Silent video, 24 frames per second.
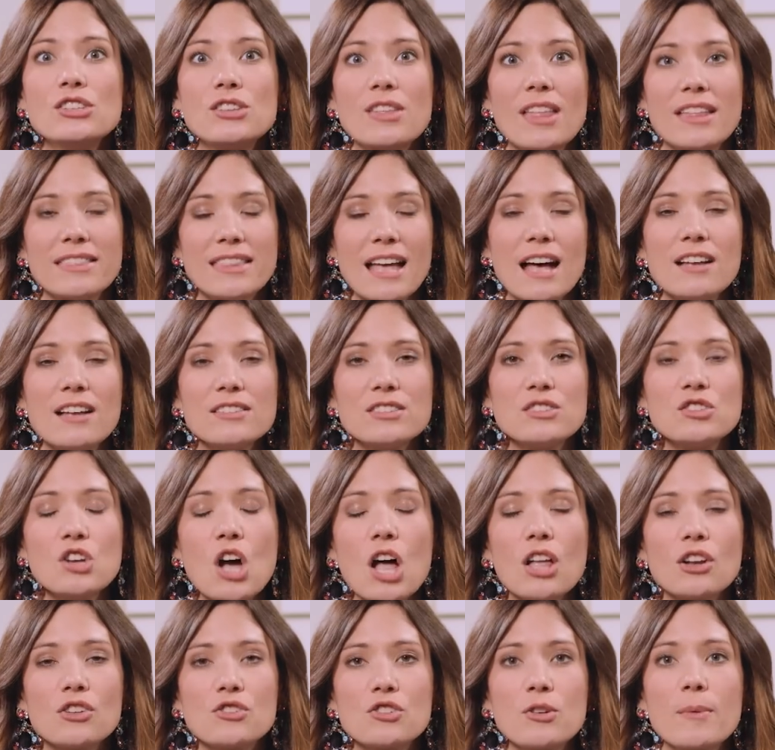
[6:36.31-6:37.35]
So that
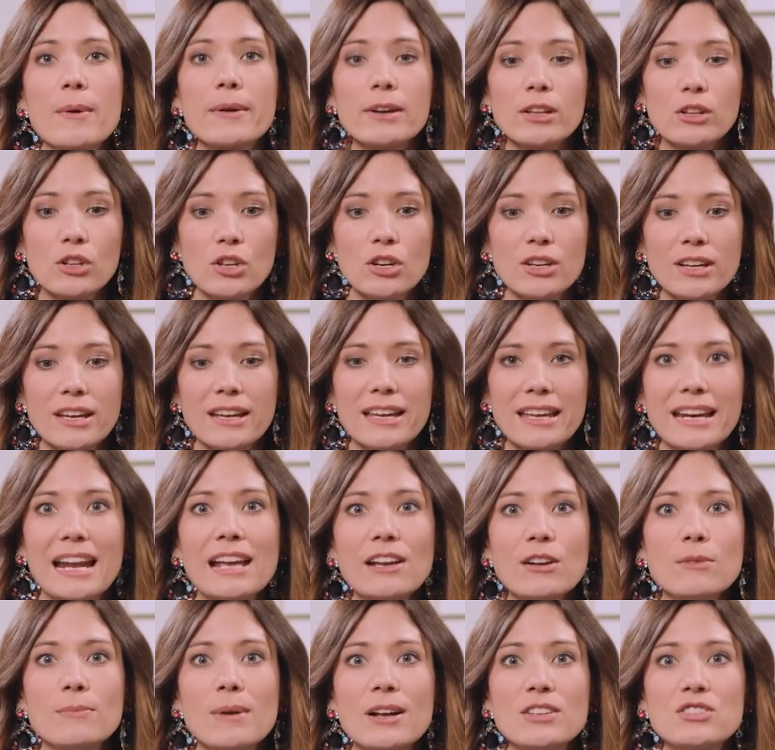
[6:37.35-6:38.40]
$1,000, you're gonna be able to look again at
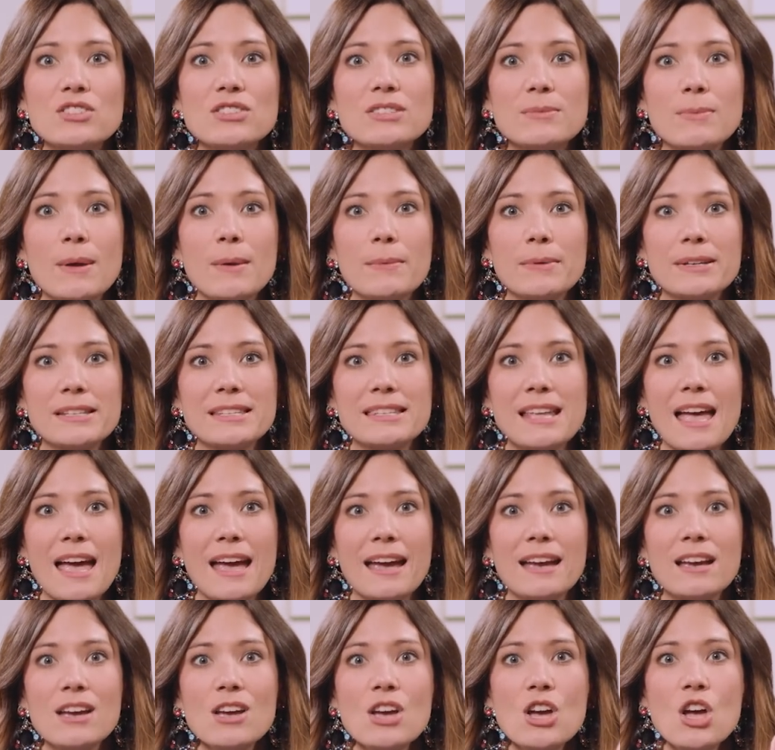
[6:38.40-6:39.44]
your budget to be able to
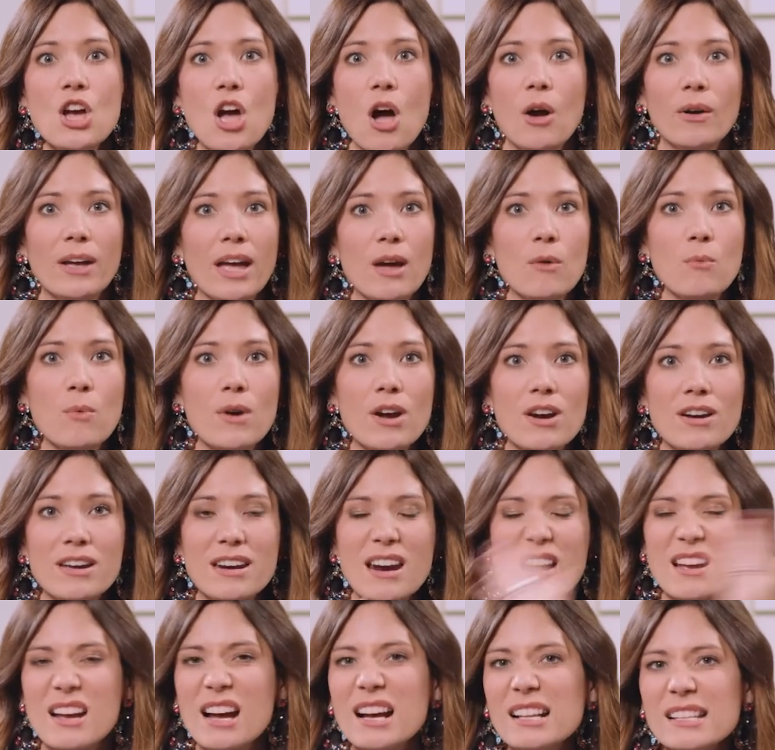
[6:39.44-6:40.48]
say, okay, where can
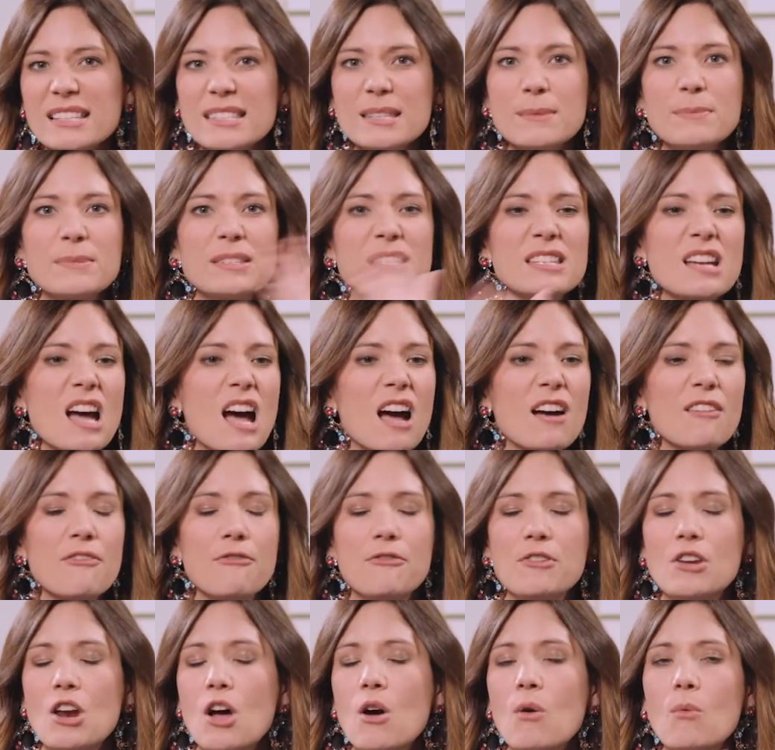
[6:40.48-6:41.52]
I cut some
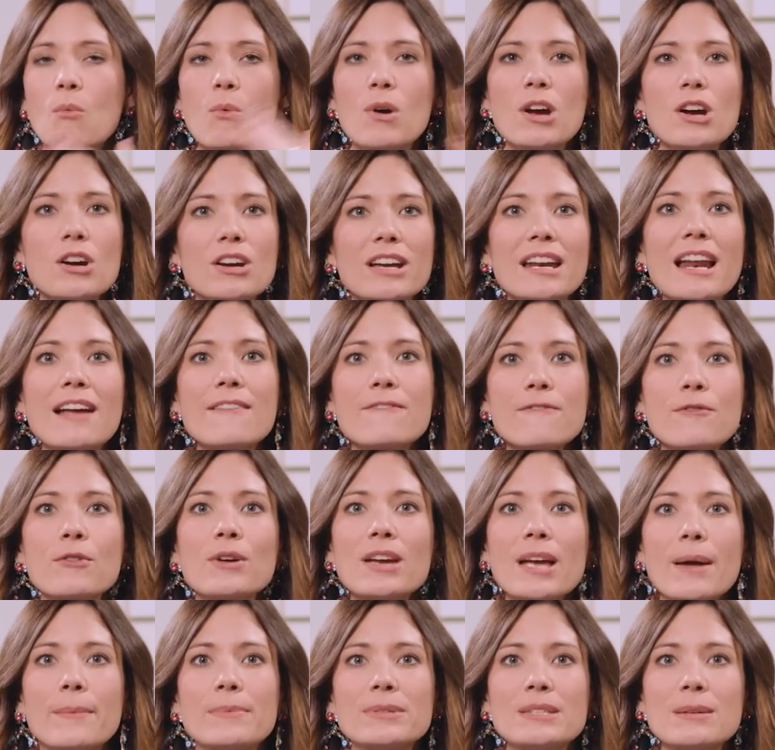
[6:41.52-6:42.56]
stuff? You know, where can I
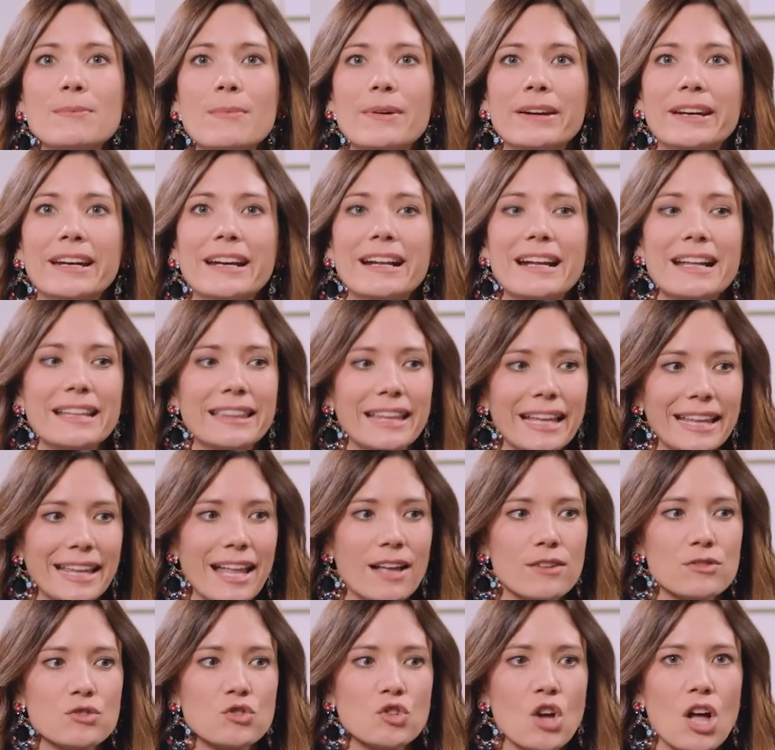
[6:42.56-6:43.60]
free up some money to get that
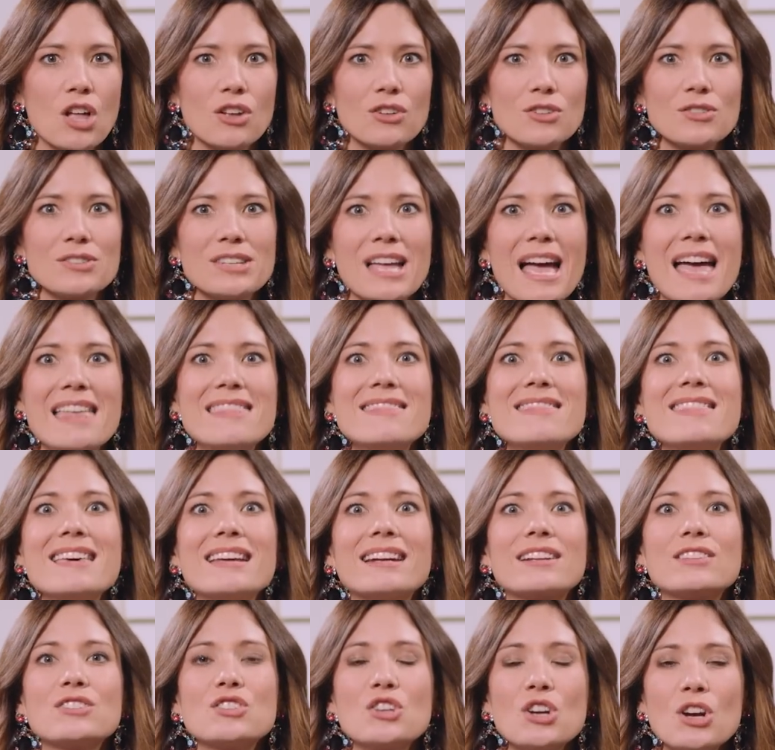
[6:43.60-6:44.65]
$1,000? And then
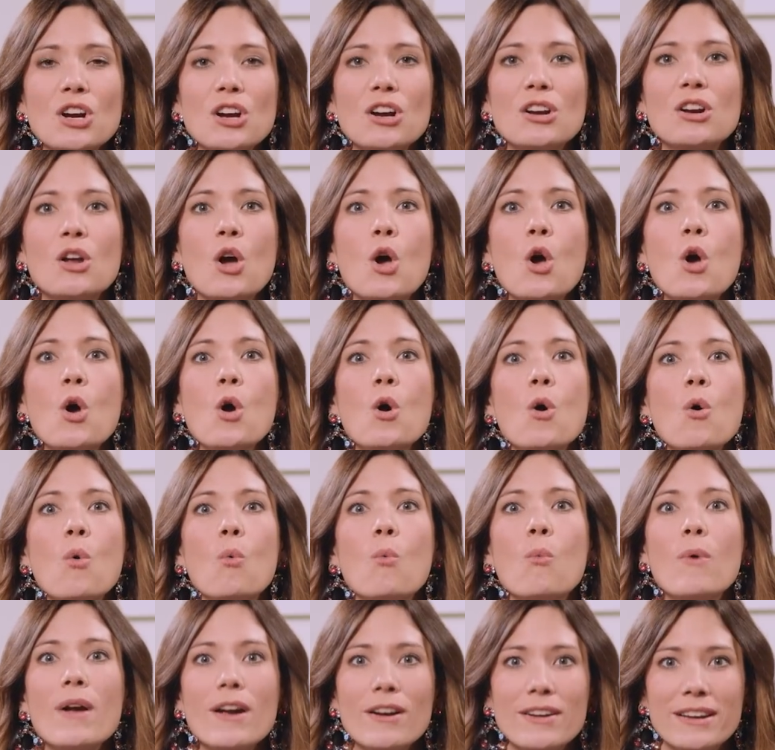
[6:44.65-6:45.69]
in turn,
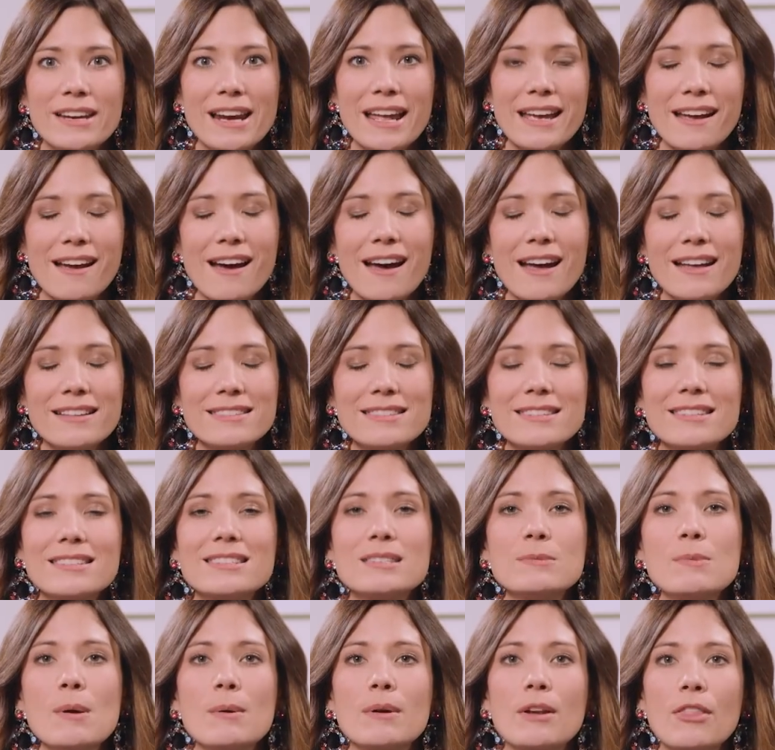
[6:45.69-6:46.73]
where can I cut
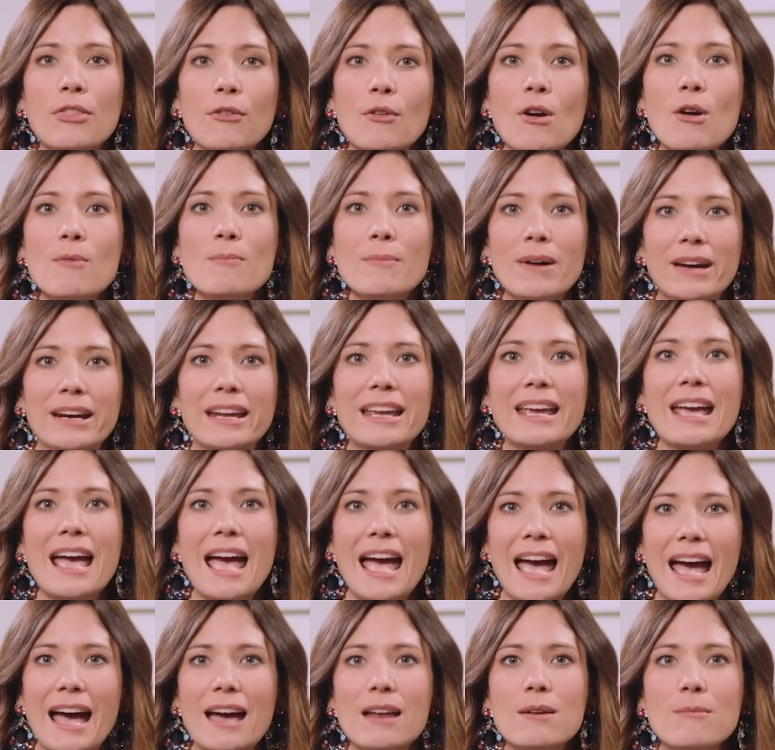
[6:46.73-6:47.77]
to be able to throw money
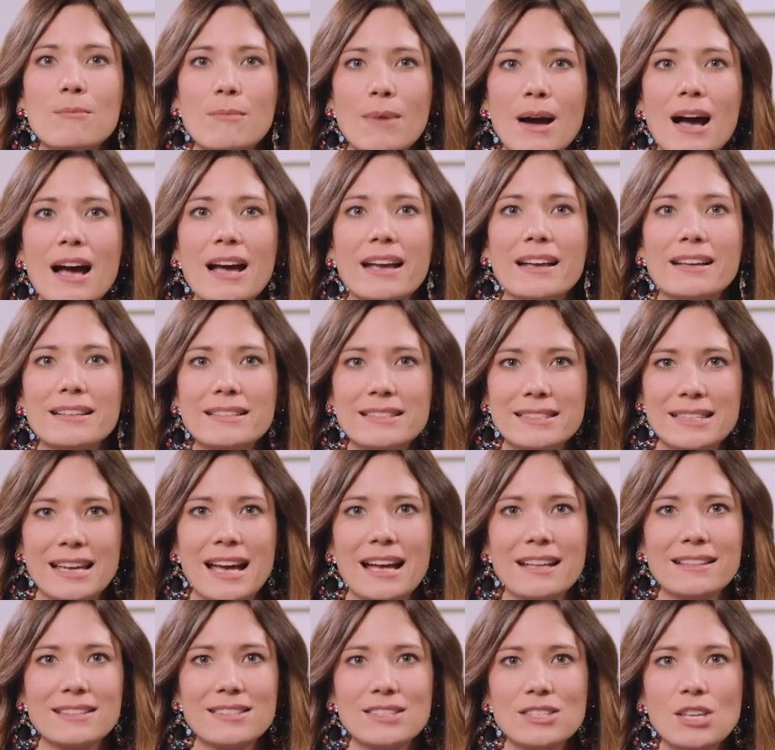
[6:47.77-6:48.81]
at my
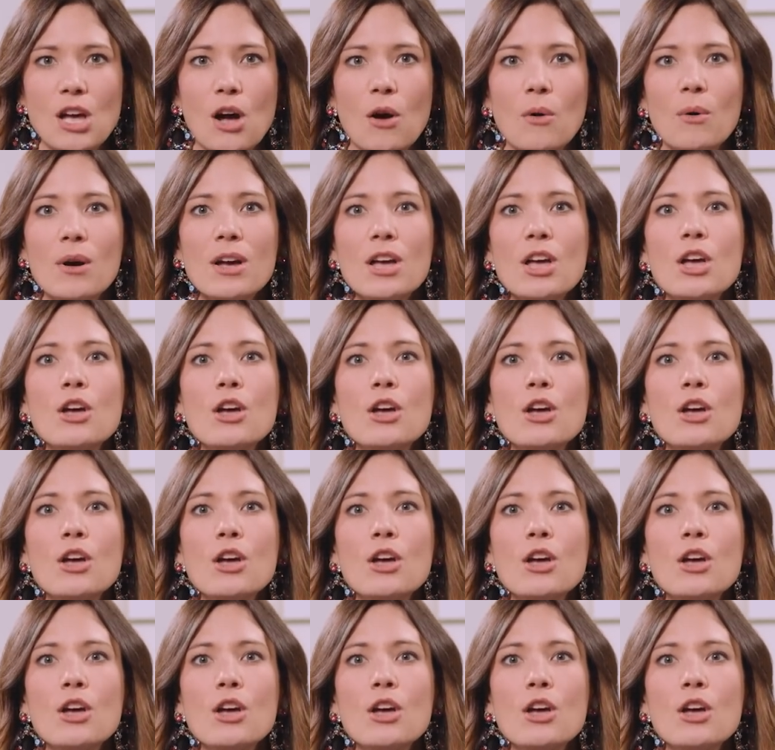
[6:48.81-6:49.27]
debt? So